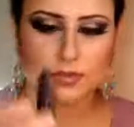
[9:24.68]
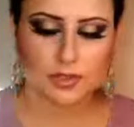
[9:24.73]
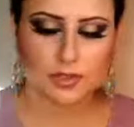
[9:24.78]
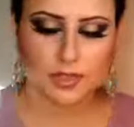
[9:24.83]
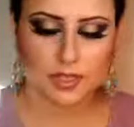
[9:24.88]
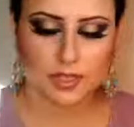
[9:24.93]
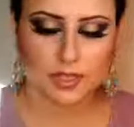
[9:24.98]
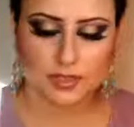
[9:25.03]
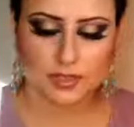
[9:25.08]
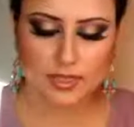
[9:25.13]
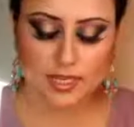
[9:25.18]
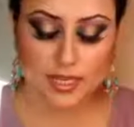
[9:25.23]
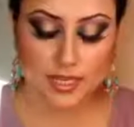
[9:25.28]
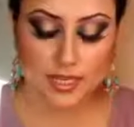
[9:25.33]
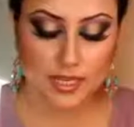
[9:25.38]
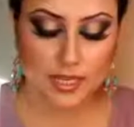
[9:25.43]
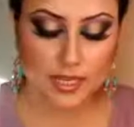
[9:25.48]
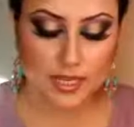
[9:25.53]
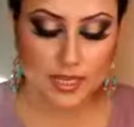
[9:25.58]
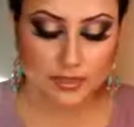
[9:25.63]
of
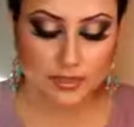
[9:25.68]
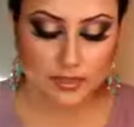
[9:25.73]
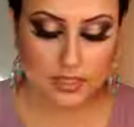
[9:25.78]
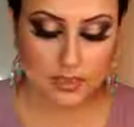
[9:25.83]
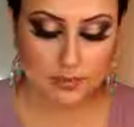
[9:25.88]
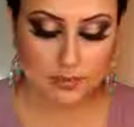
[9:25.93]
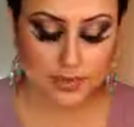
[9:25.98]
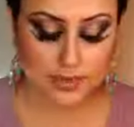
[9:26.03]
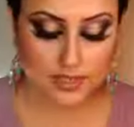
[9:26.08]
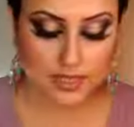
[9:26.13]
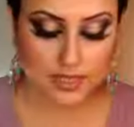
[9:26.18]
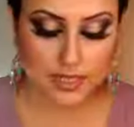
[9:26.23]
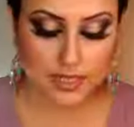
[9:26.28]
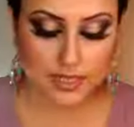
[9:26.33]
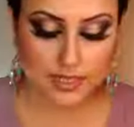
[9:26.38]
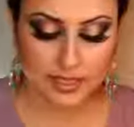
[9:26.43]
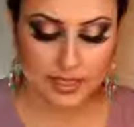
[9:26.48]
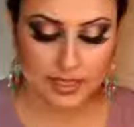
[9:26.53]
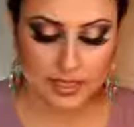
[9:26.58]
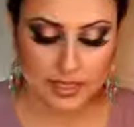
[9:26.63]
the deeper
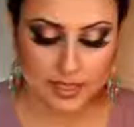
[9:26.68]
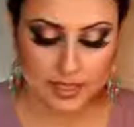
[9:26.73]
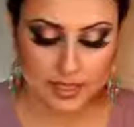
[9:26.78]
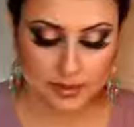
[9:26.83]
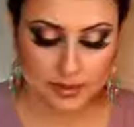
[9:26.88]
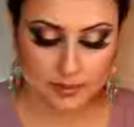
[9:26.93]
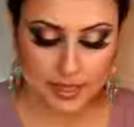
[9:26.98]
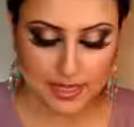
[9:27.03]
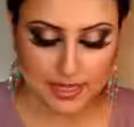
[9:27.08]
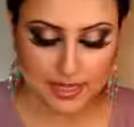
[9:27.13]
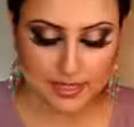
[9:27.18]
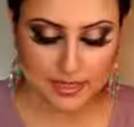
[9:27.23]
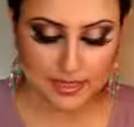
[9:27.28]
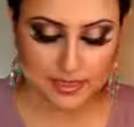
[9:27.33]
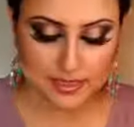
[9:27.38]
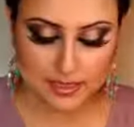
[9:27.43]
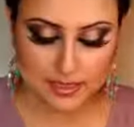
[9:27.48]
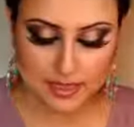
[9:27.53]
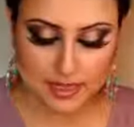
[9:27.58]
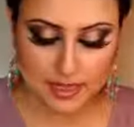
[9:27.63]
colored
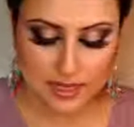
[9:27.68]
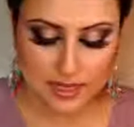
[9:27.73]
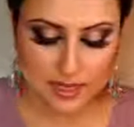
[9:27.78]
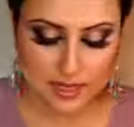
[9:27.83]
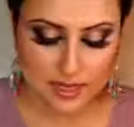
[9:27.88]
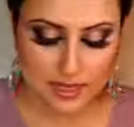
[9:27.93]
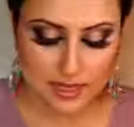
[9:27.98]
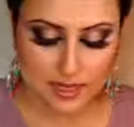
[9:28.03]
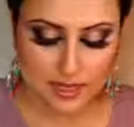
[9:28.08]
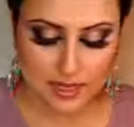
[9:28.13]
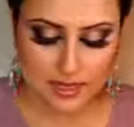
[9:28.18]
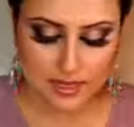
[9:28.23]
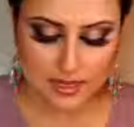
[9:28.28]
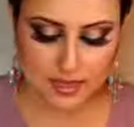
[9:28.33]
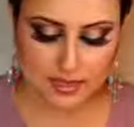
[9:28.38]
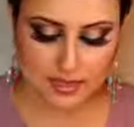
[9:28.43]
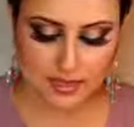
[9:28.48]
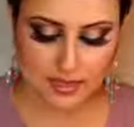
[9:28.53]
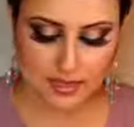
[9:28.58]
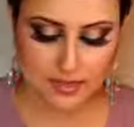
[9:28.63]
palettes,
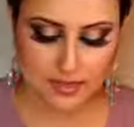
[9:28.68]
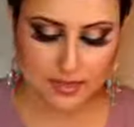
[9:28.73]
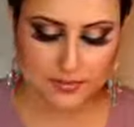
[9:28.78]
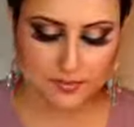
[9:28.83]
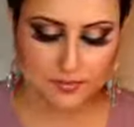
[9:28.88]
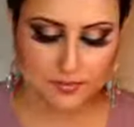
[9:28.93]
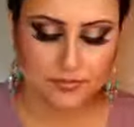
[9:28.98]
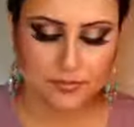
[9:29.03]
and